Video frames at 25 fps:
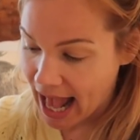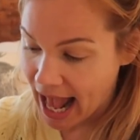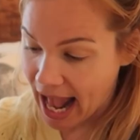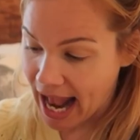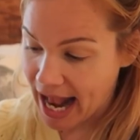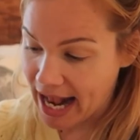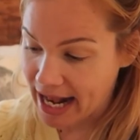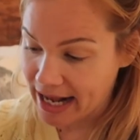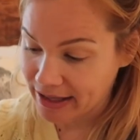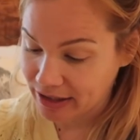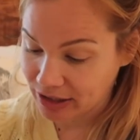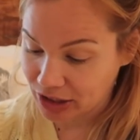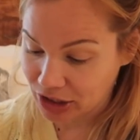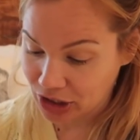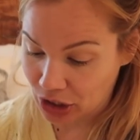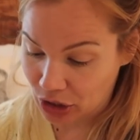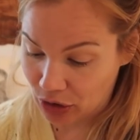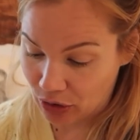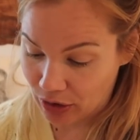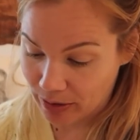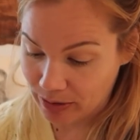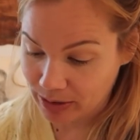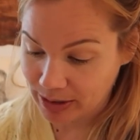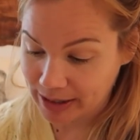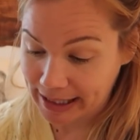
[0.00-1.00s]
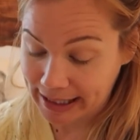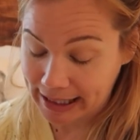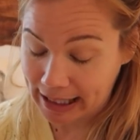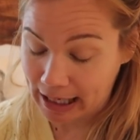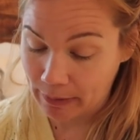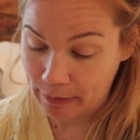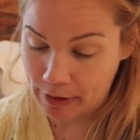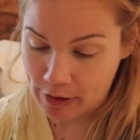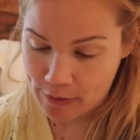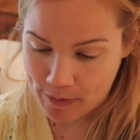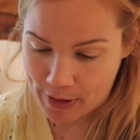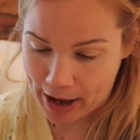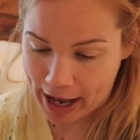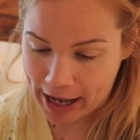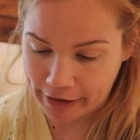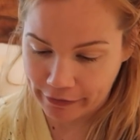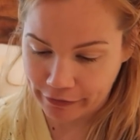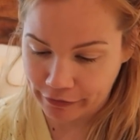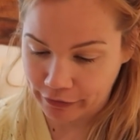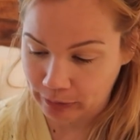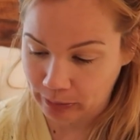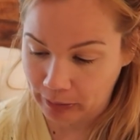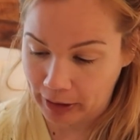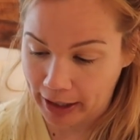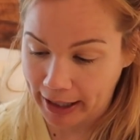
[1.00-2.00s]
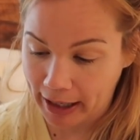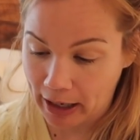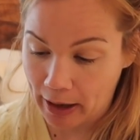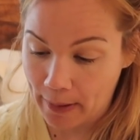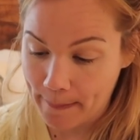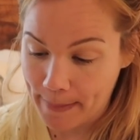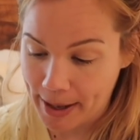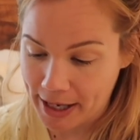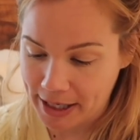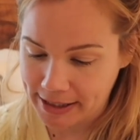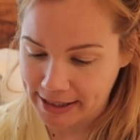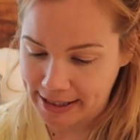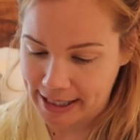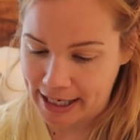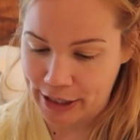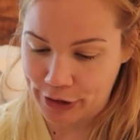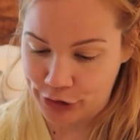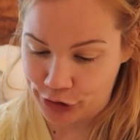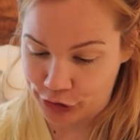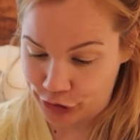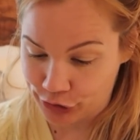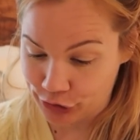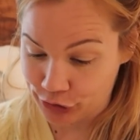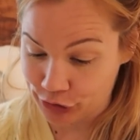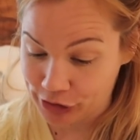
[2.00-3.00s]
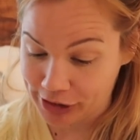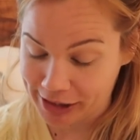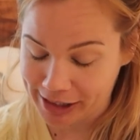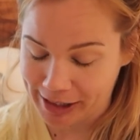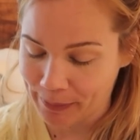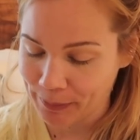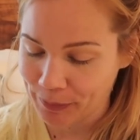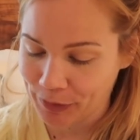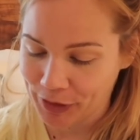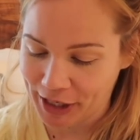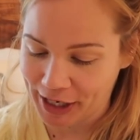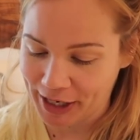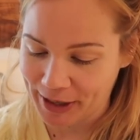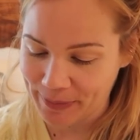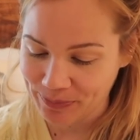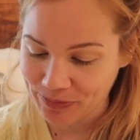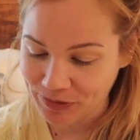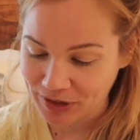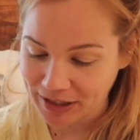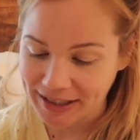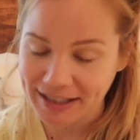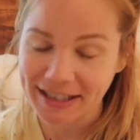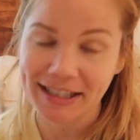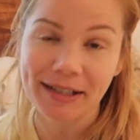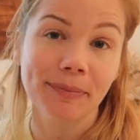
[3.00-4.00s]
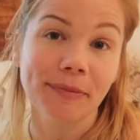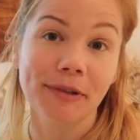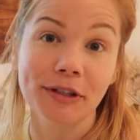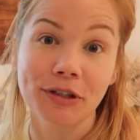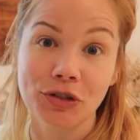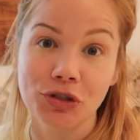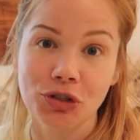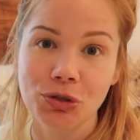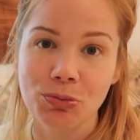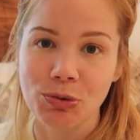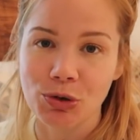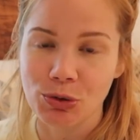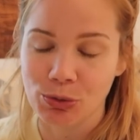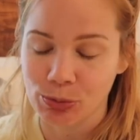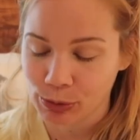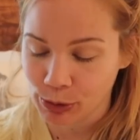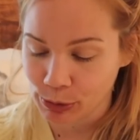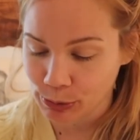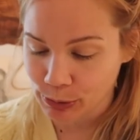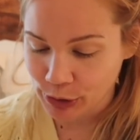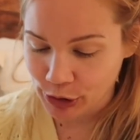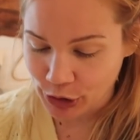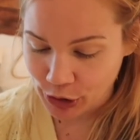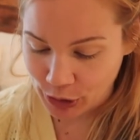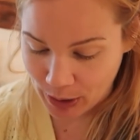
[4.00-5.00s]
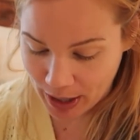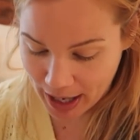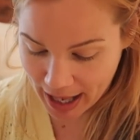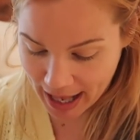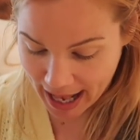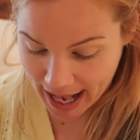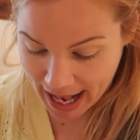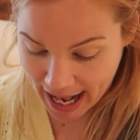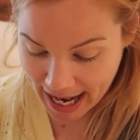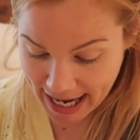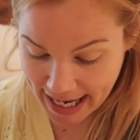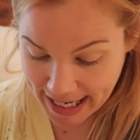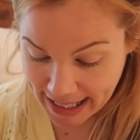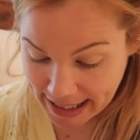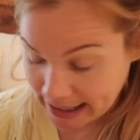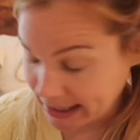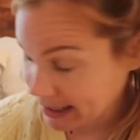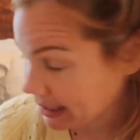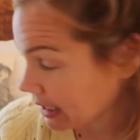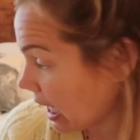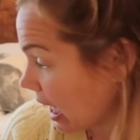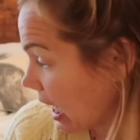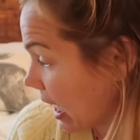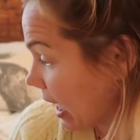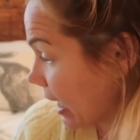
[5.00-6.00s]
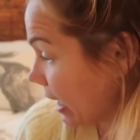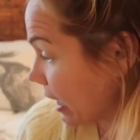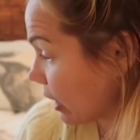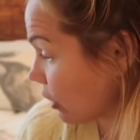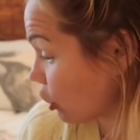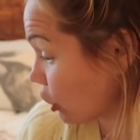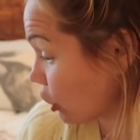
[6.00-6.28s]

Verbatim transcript: and so I was like coming back from like a meditation or something something super woo woo and I